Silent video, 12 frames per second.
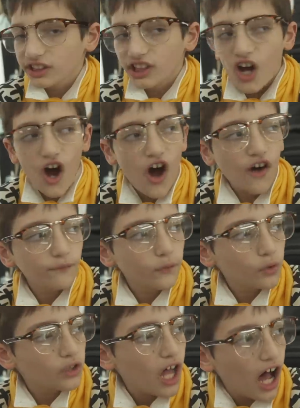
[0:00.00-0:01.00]
an
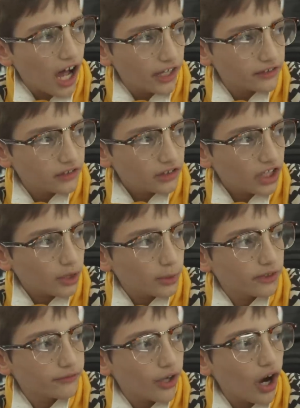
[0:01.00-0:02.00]
awful lot like
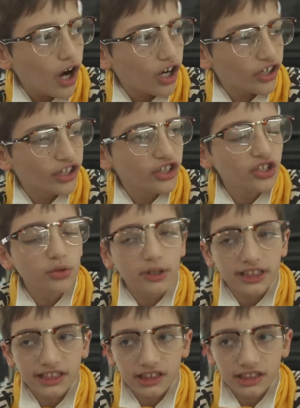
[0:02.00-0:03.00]
one of our newest